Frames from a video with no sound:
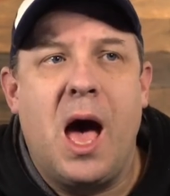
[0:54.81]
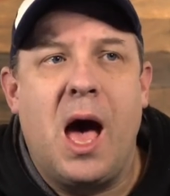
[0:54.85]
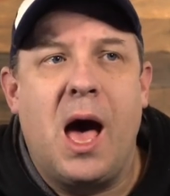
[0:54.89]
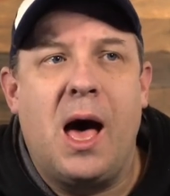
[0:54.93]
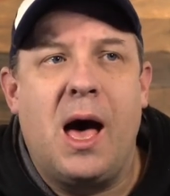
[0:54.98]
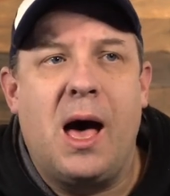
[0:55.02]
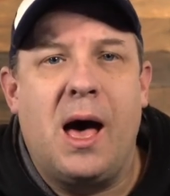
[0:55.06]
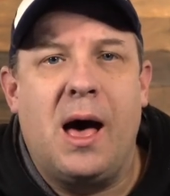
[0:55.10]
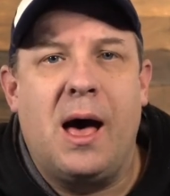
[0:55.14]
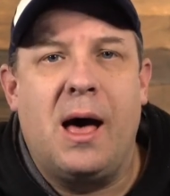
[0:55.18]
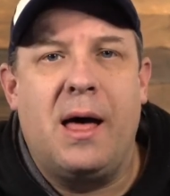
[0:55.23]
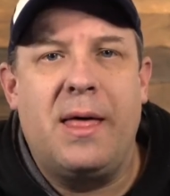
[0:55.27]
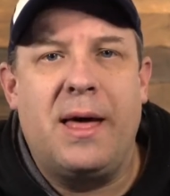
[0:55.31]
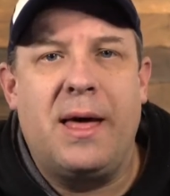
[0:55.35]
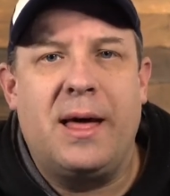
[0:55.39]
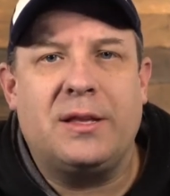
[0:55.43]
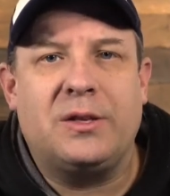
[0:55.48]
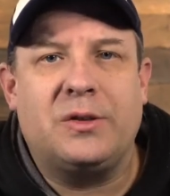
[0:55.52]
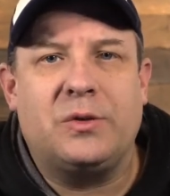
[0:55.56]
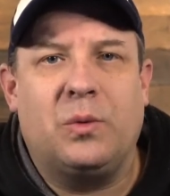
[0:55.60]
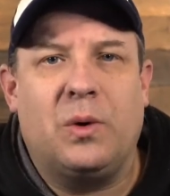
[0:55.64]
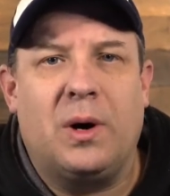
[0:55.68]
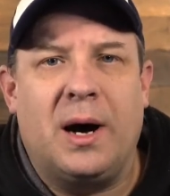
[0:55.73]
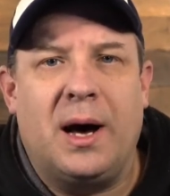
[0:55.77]

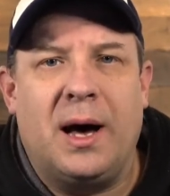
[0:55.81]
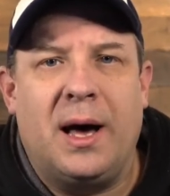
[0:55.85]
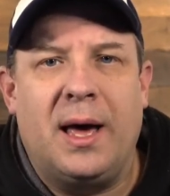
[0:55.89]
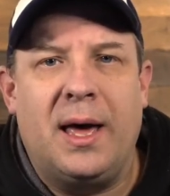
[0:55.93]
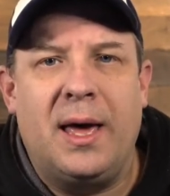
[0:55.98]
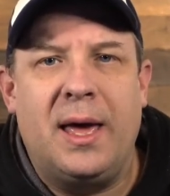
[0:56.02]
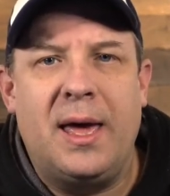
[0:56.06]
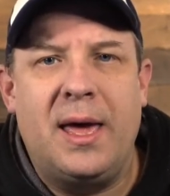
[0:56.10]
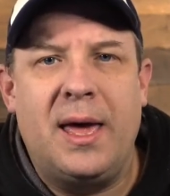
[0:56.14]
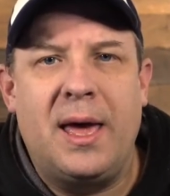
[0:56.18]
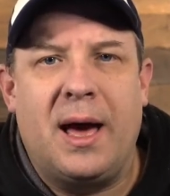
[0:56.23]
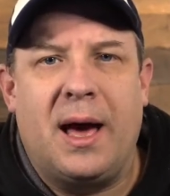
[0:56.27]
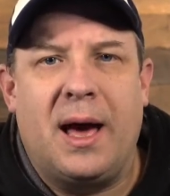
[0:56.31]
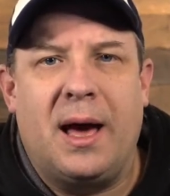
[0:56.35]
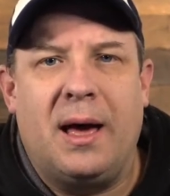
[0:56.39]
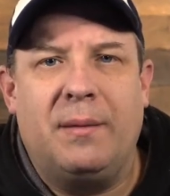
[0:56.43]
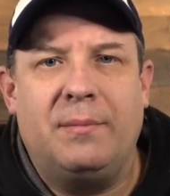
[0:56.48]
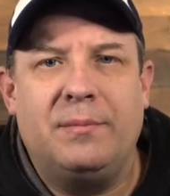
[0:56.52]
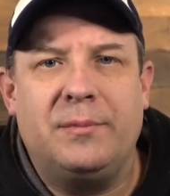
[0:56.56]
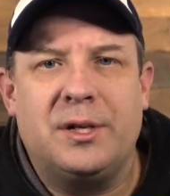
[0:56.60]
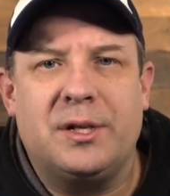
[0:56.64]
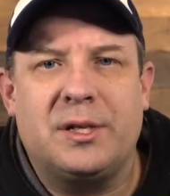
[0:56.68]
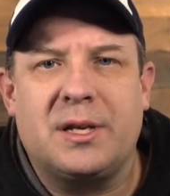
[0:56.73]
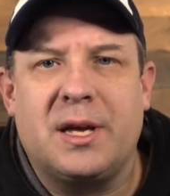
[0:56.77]
that's why
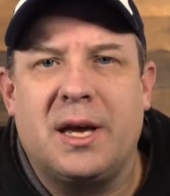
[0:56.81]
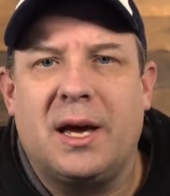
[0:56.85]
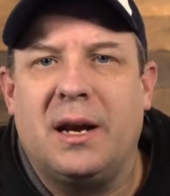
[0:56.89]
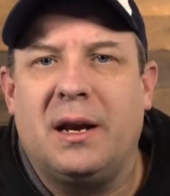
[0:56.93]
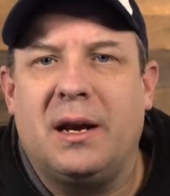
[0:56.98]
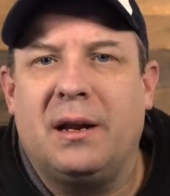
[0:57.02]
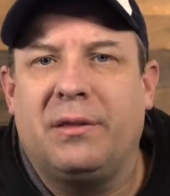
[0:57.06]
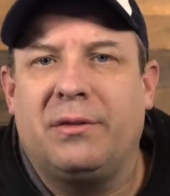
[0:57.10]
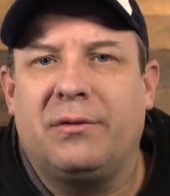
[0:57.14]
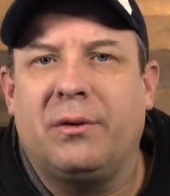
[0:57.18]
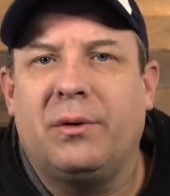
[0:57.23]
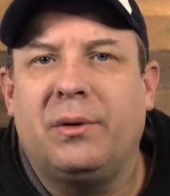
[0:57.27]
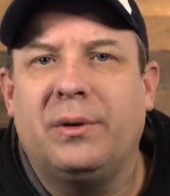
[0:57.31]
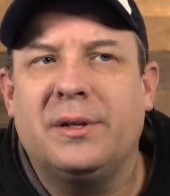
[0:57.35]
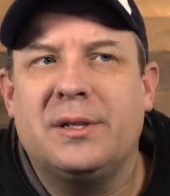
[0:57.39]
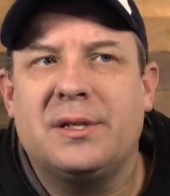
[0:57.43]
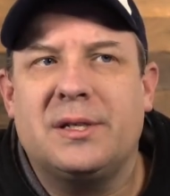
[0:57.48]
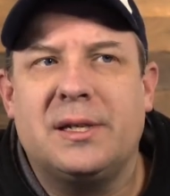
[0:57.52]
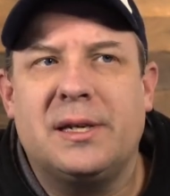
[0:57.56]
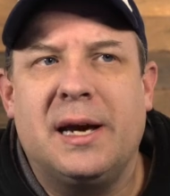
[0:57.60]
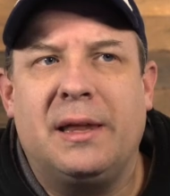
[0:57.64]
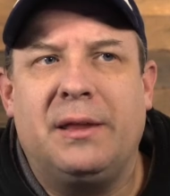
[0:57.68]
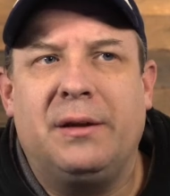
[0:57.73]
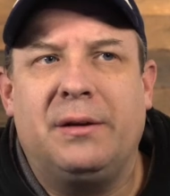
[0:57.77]
I'm just kind of throwing
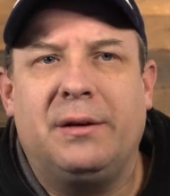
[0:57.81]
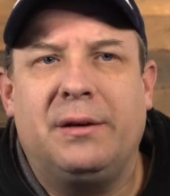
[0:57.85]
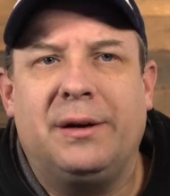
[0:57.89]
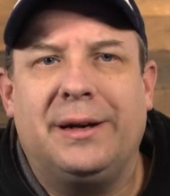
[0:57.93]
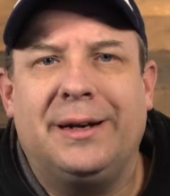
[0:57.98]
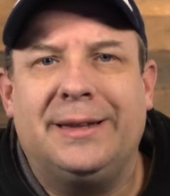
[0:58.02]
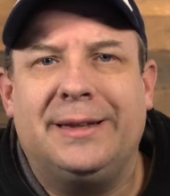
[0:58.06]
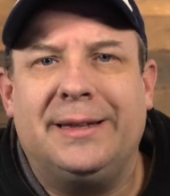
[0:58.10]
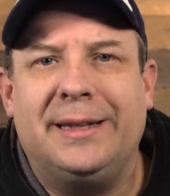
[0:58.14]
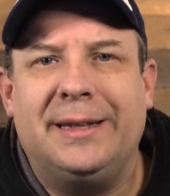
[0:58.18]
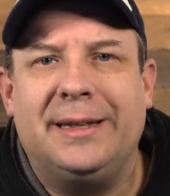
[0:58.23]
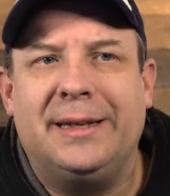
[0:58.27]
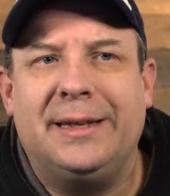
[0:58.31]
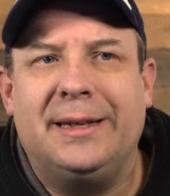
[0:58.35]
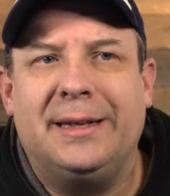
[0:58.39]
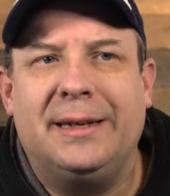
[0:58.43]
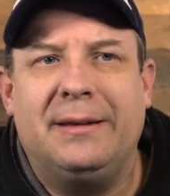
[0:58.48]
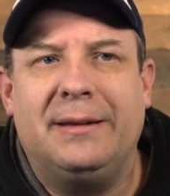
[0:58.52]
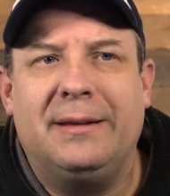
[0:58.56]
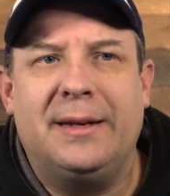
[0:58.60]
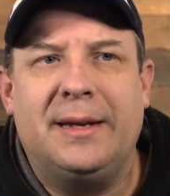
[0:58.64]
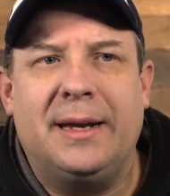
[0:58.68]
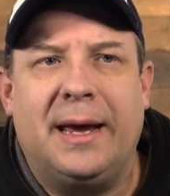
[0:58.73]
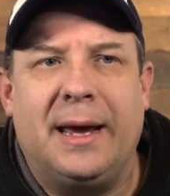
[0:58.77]
this together at the
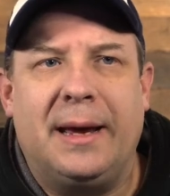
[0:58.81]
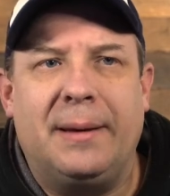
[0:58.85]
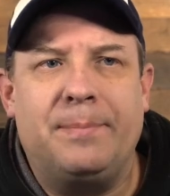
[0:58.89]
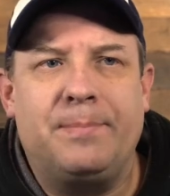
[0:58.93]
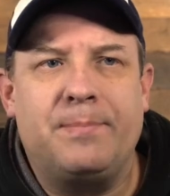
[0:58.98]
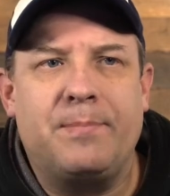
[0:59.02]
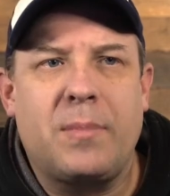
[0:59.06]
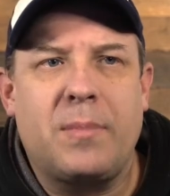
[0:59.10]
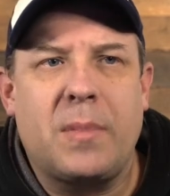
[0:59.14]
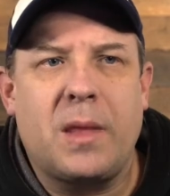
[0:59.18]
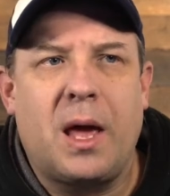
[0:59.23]
end of the day.